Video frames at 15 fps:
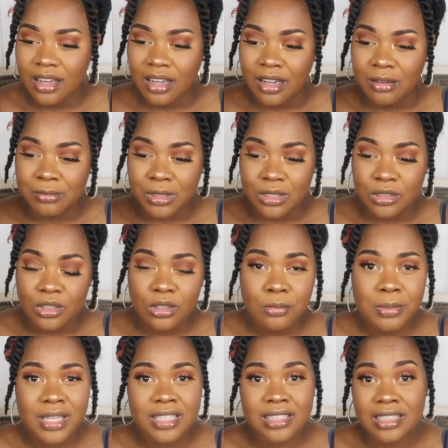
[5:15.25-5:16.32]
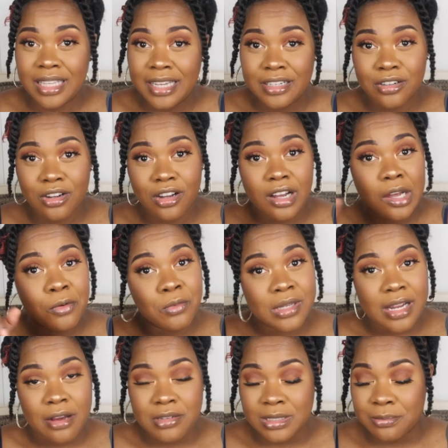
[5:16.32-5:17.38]
a little bit later on
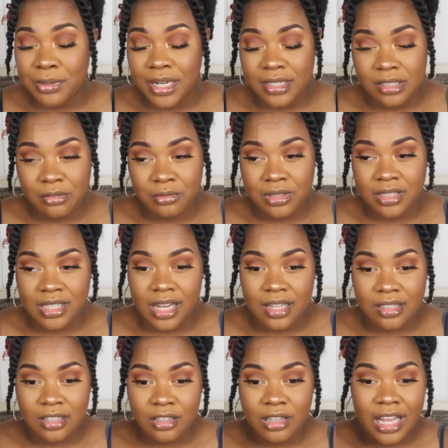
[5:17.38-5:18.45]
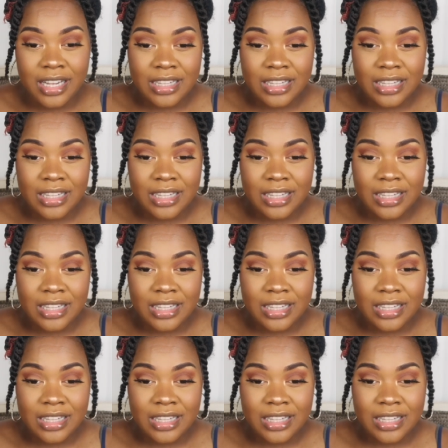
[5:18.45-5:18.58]
when I was pregnant with Nala.